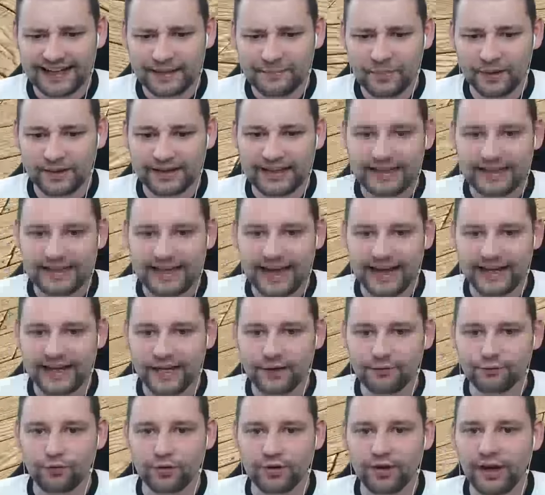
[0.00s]
But can
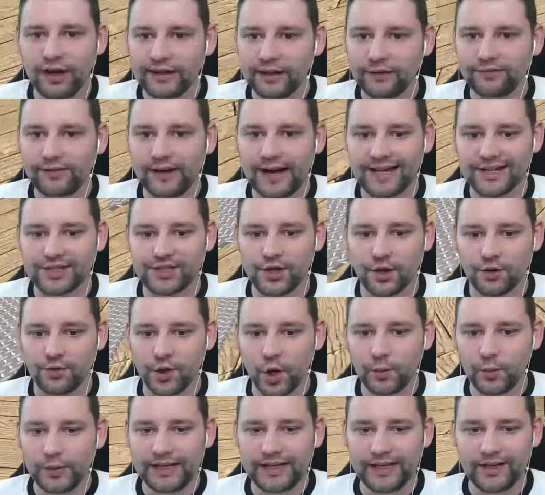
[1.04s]
he run like the Flash? No,
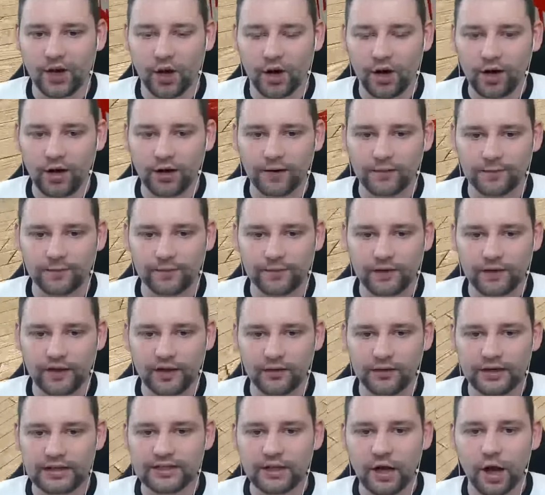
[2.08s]
no, he can't.
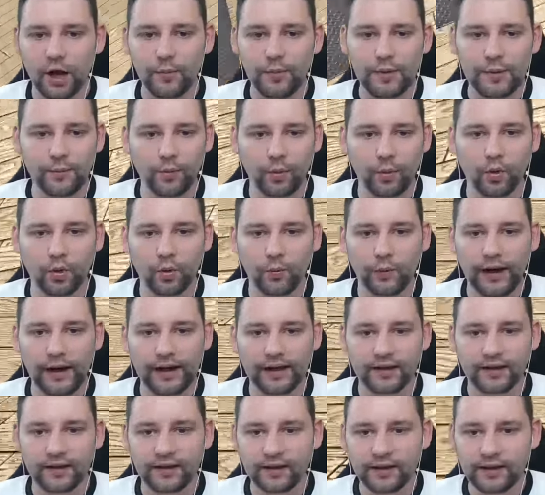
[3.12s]
There's gotta be more.
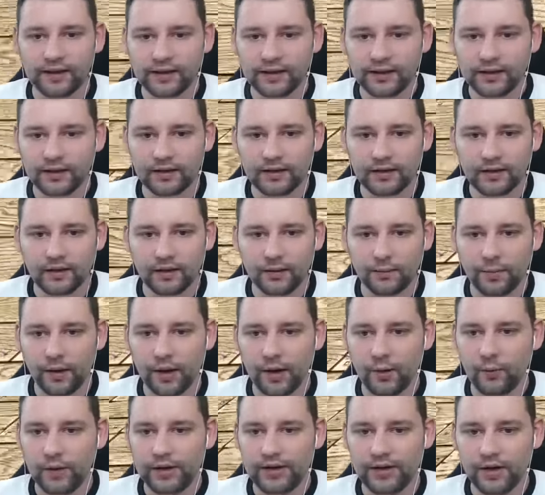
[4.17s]
Wait. Buy
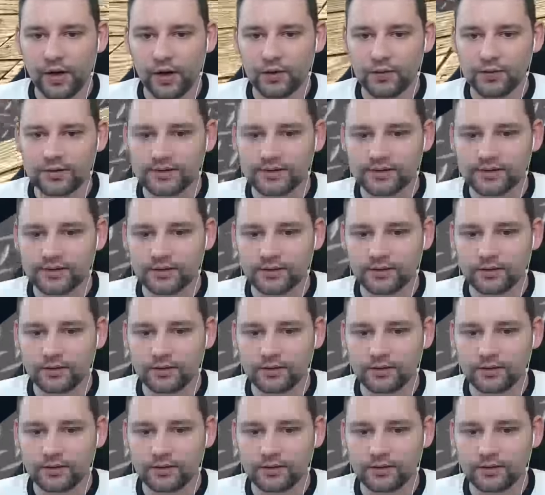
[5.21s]
windows.